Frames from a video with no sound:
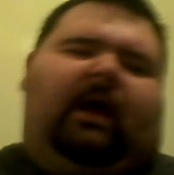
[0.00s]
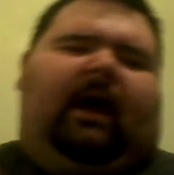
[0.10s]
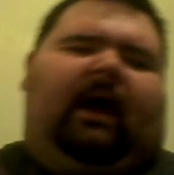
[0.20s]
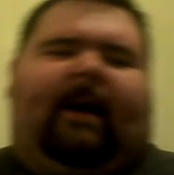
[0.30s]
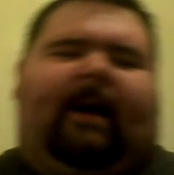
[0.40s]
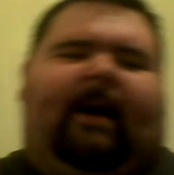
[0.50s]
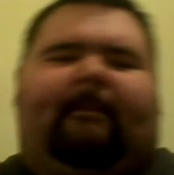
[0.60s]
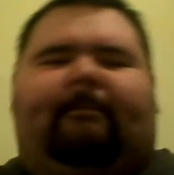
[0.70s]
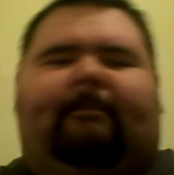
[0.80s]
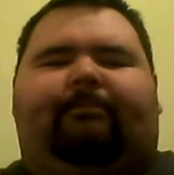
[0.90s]

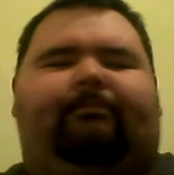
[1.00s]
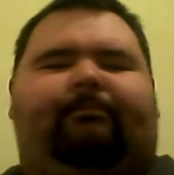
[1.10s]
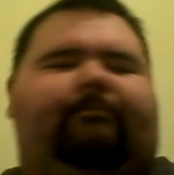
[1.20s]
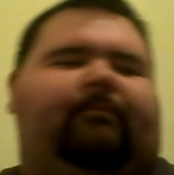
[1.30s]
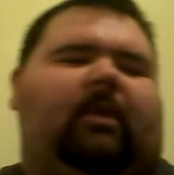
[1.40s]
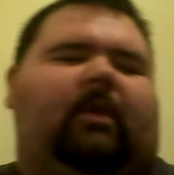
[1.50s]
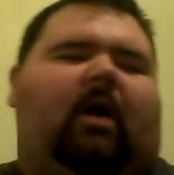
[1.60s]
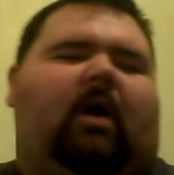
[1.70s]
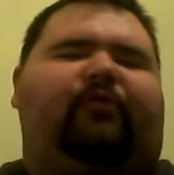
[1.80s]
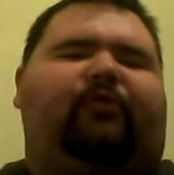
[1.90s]

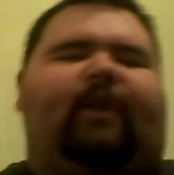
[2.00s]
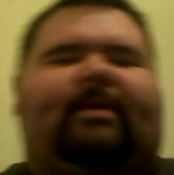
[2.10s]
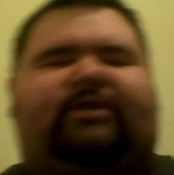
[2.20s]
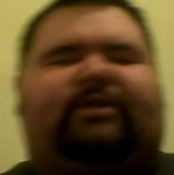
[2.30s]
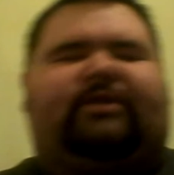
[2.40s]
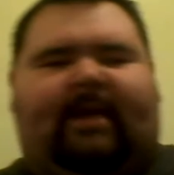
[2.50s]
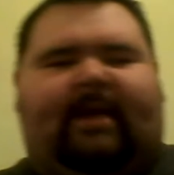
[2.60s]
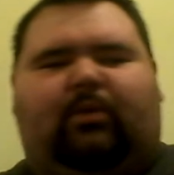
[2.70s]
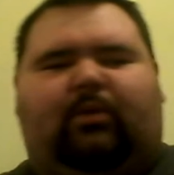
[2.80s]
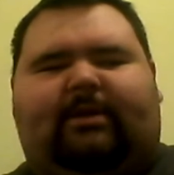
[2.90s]
Andre the Giant was
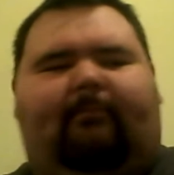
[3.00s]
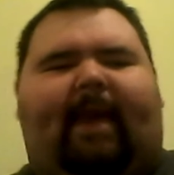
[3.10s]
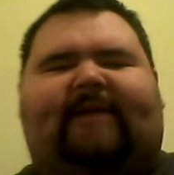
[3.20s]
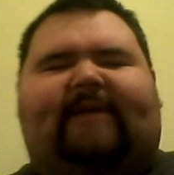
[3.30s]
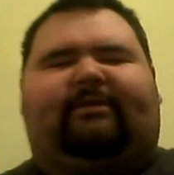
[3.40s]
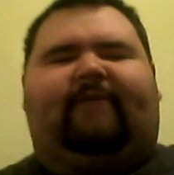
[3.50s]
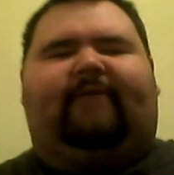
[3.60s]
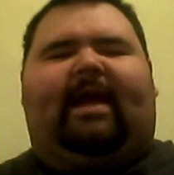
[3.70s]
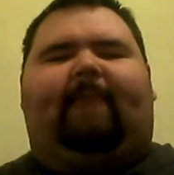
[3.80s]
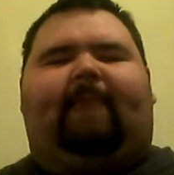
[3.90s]
a massive
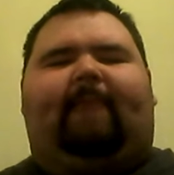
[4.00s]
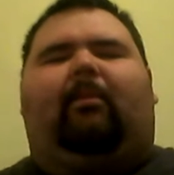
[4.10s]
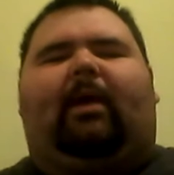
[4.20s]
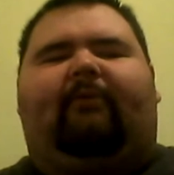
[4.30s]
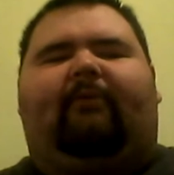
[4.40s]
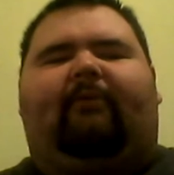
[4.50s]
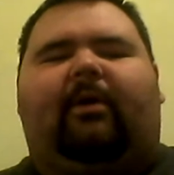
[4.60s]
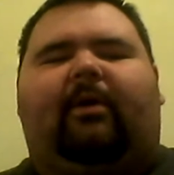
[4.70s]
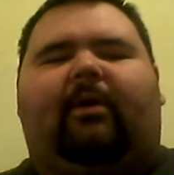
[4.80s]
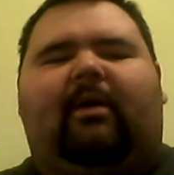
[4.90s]
name whenever
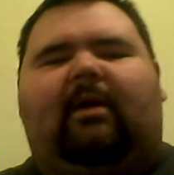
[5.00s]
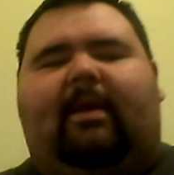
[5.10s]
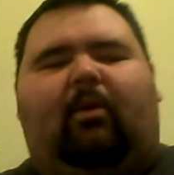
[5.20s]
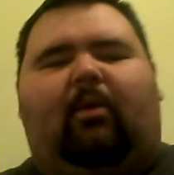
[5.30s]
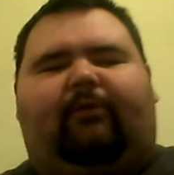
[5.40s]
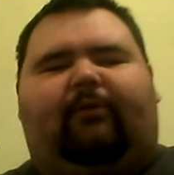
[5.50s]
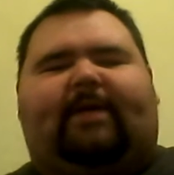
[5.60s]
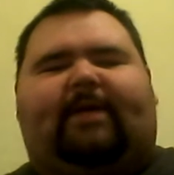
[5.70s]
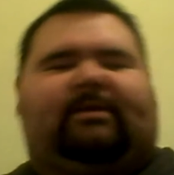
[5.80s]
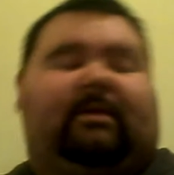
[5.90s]
in the world of
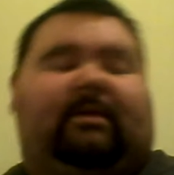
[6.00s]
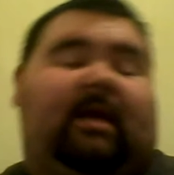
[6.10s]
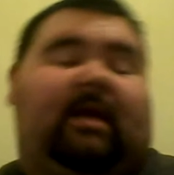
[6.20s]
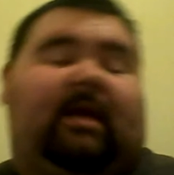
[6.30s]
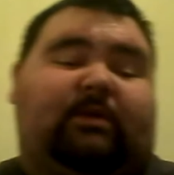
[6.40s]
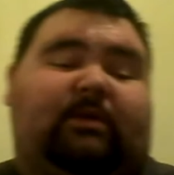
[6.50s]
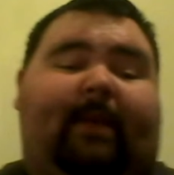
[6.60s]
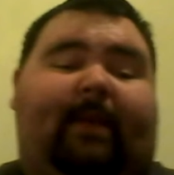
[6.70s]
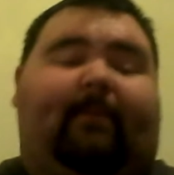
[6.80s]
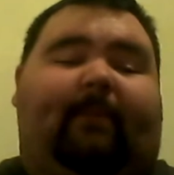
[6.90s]
wrestling. He was a big,
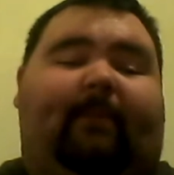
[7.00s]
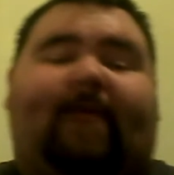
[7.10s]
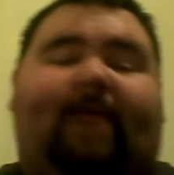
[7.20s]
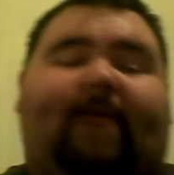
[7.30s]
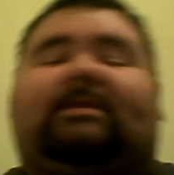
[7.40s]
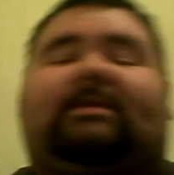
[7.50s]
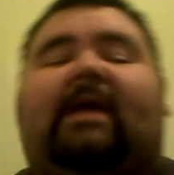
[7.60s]
big presence.